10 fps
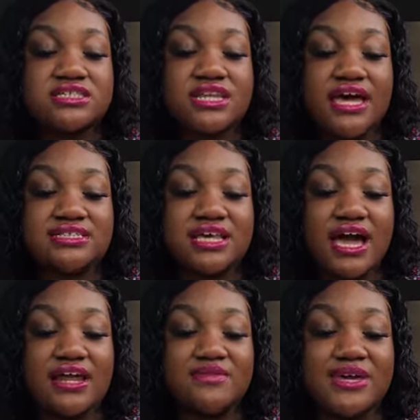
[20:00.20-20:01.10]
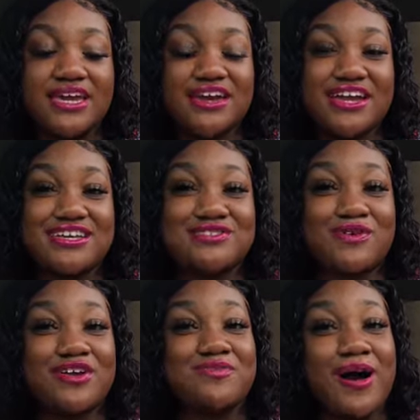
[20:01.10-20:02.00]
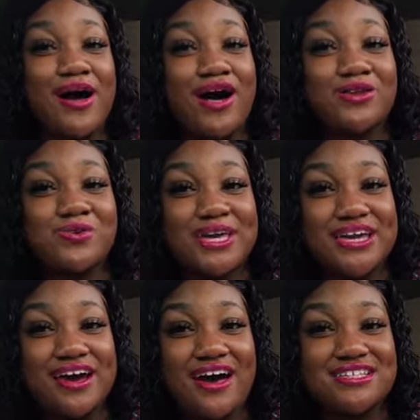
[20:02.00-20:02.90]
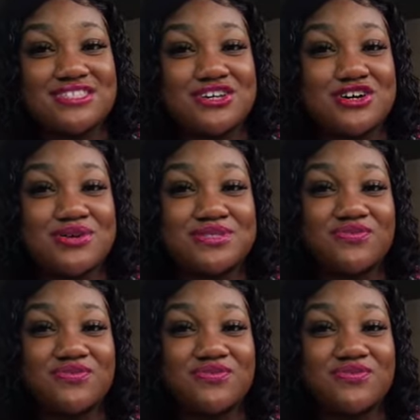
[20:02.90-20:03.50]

next item here is one of my Halloween costumes.